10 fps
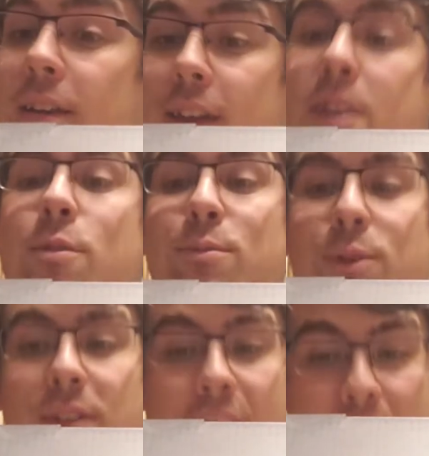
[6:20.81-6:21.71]
Get on
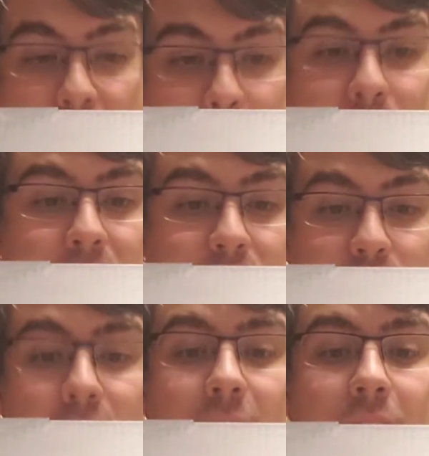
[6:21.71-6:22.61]
board the happiest
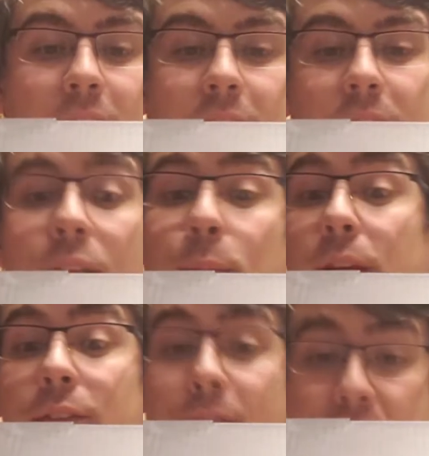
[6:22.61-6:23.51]
train of the year and
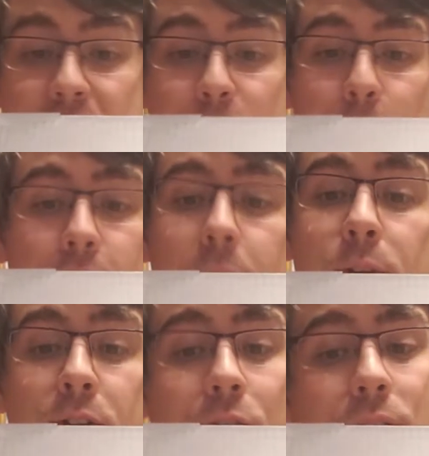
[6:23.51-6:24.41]
bring festive
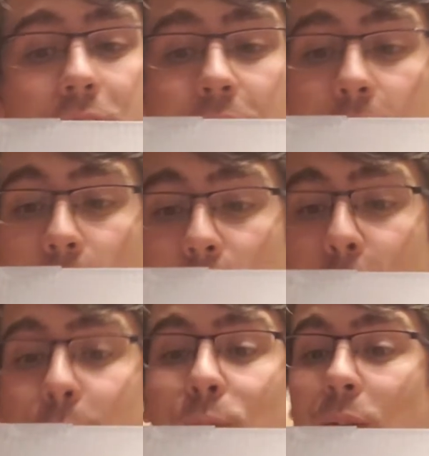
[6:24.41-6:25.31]
Pokemon joy to your
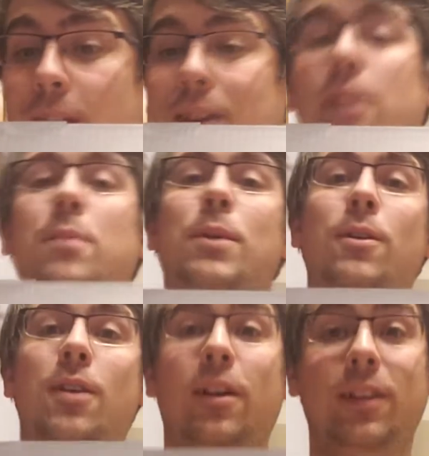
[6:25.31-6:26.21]
home with the
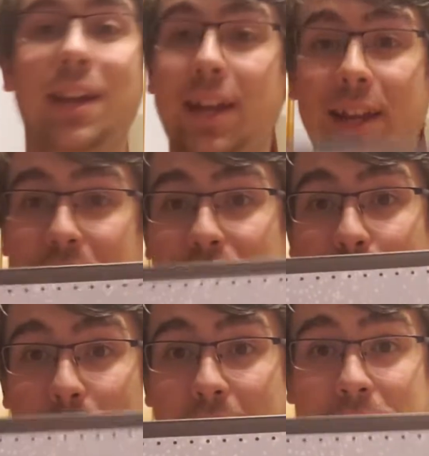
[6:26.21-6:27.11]
Delibird Holiday
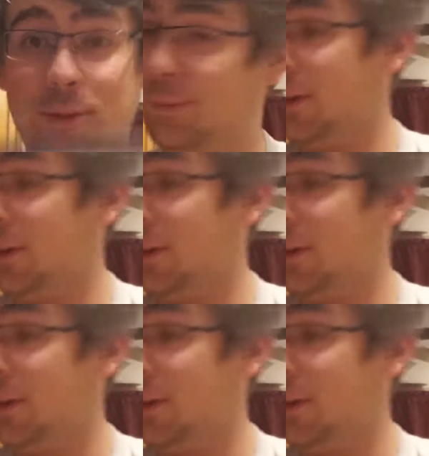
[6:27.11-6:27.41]
Express."